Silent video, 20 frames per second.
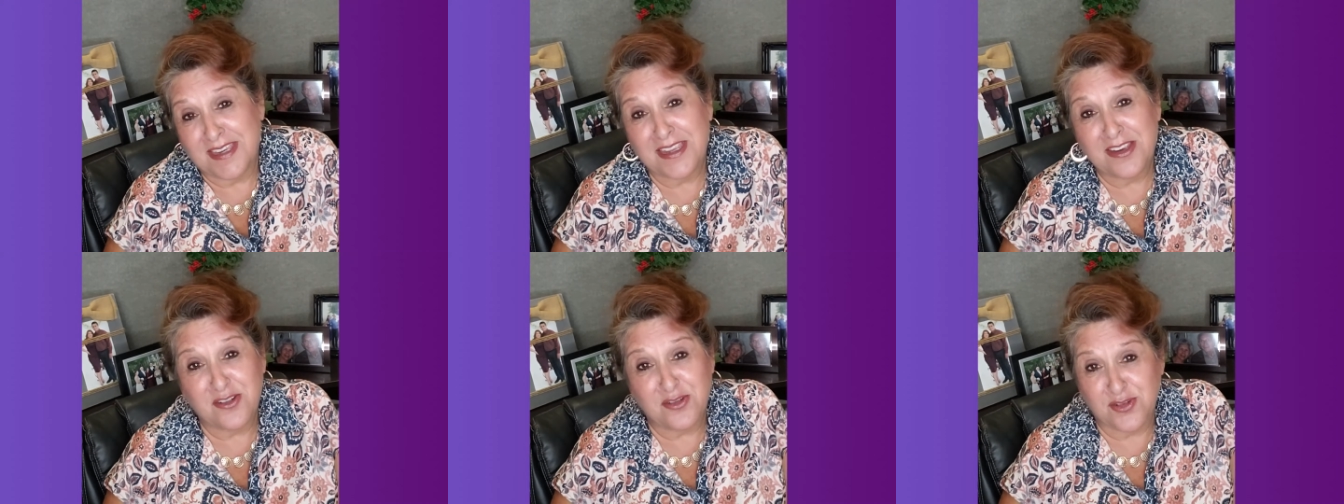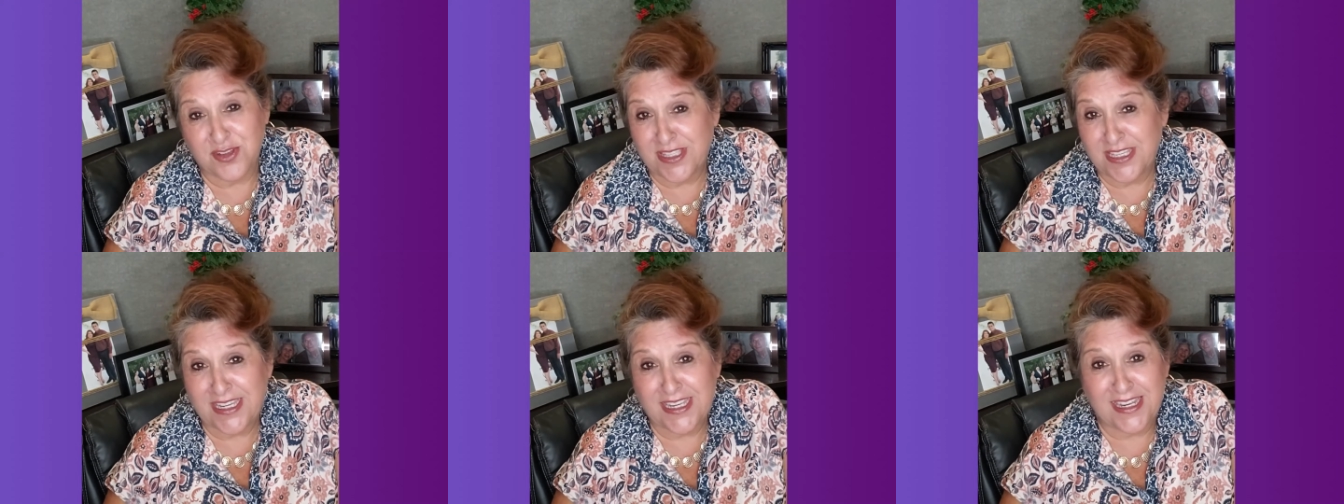
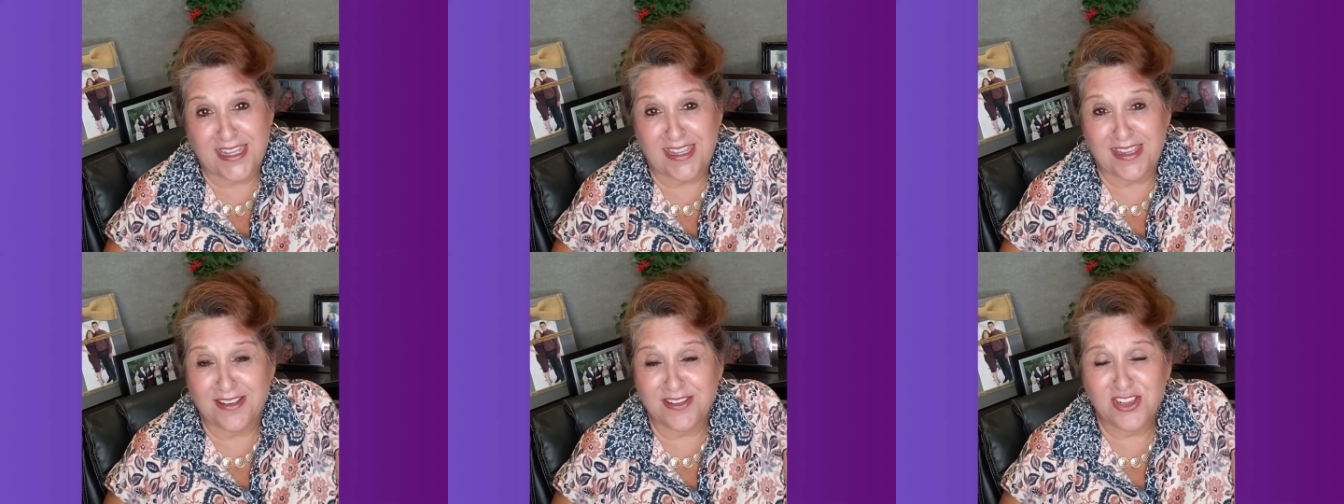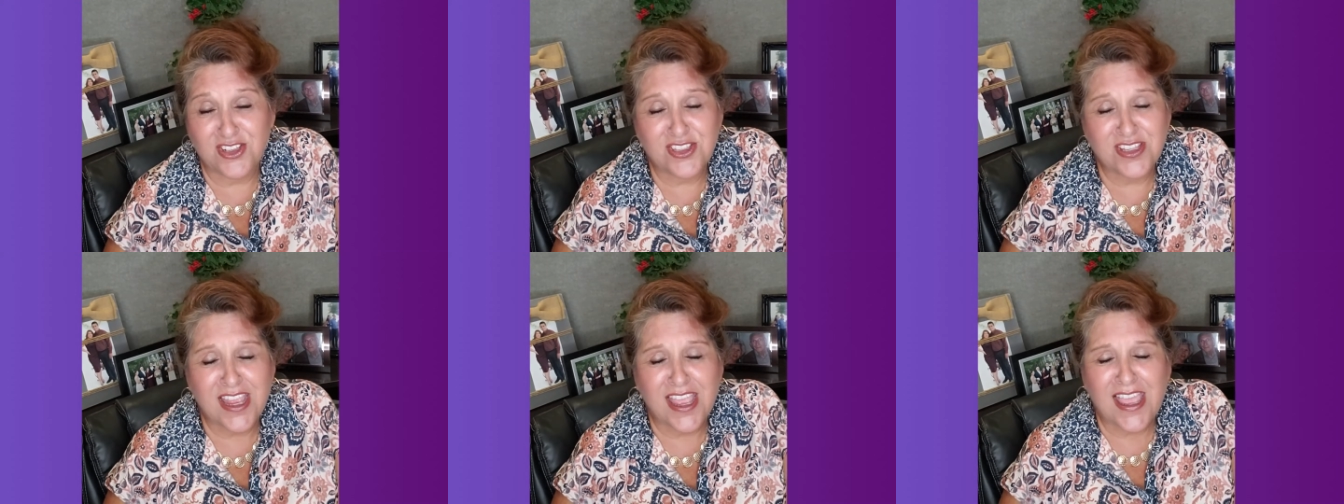interceding.
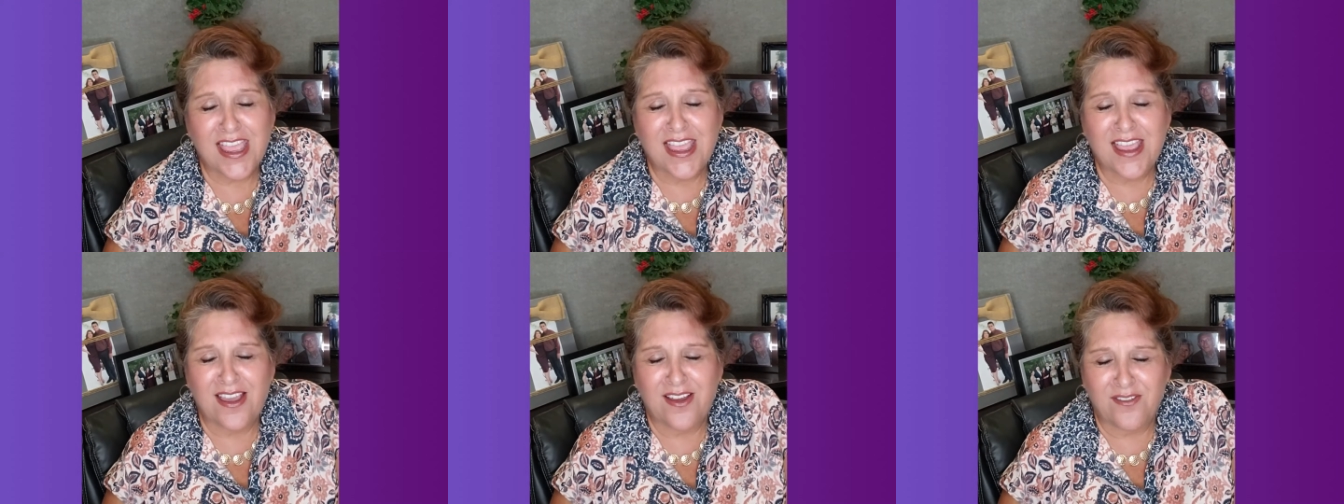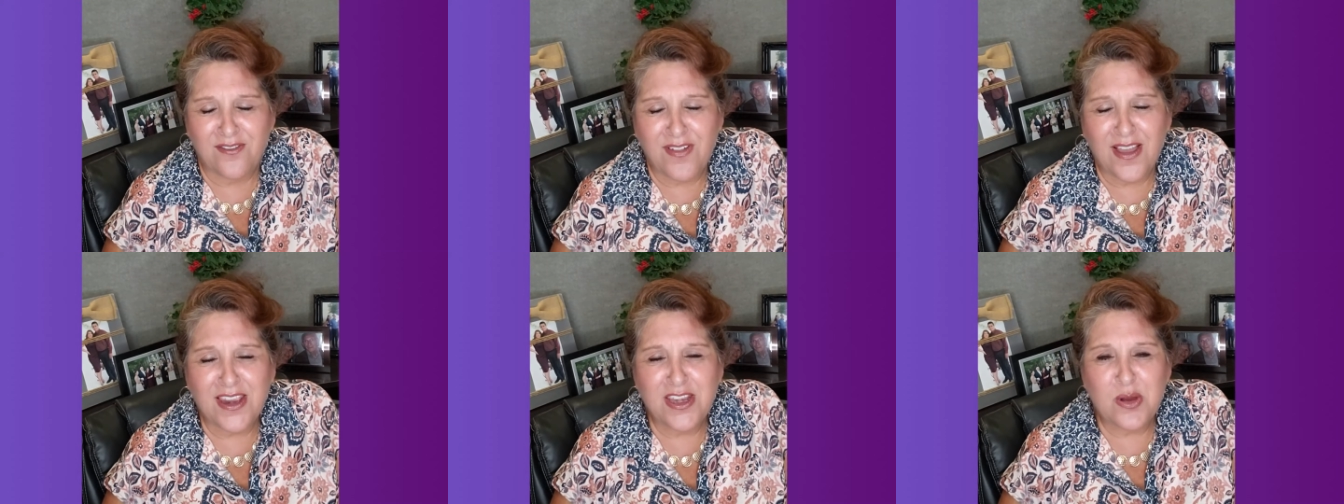Just
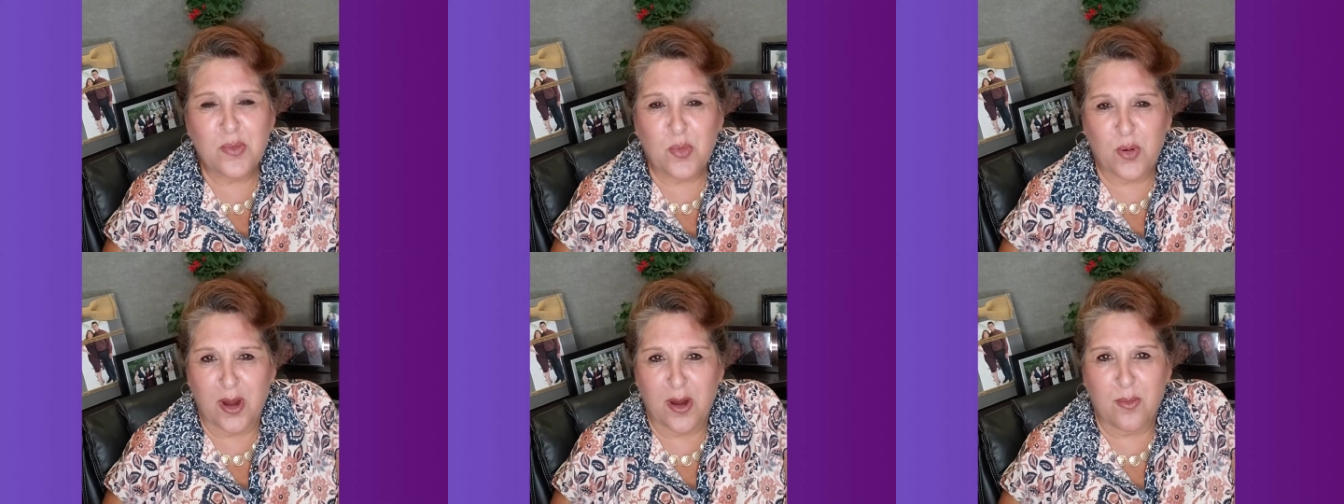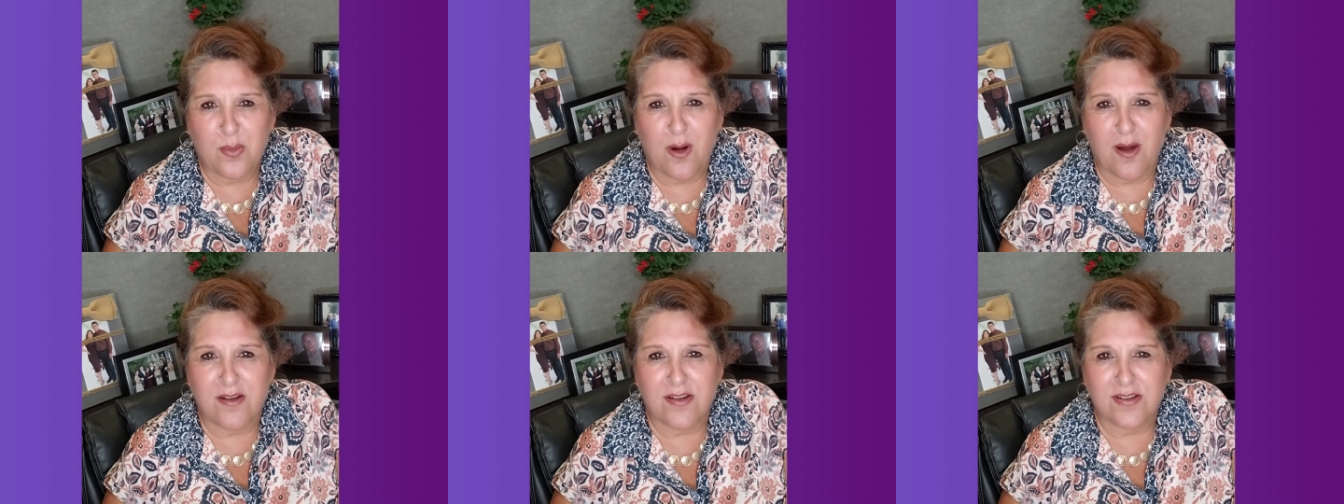find a
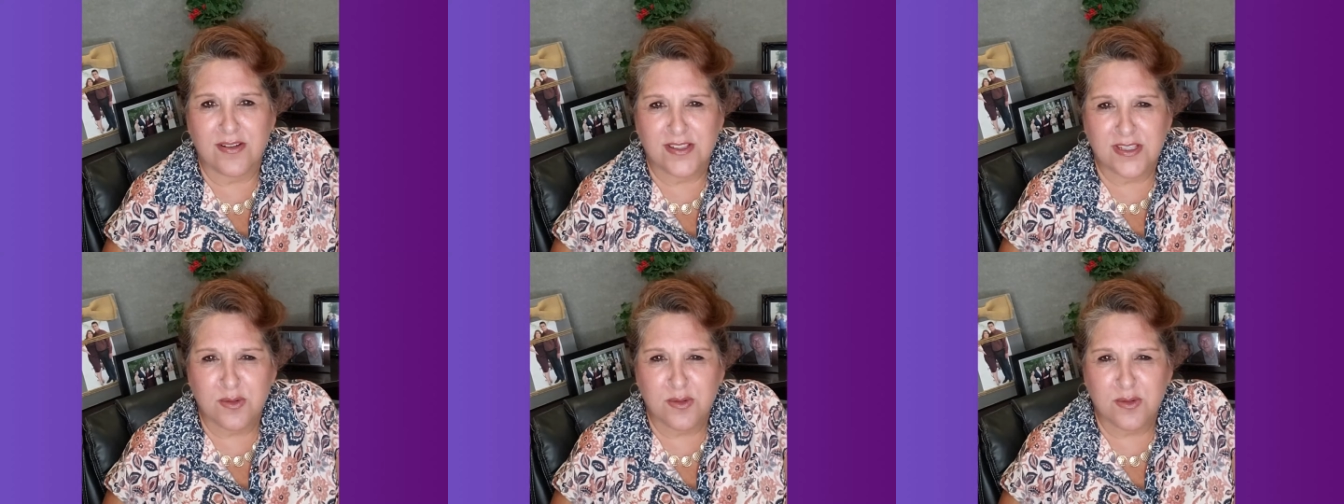prayer partner,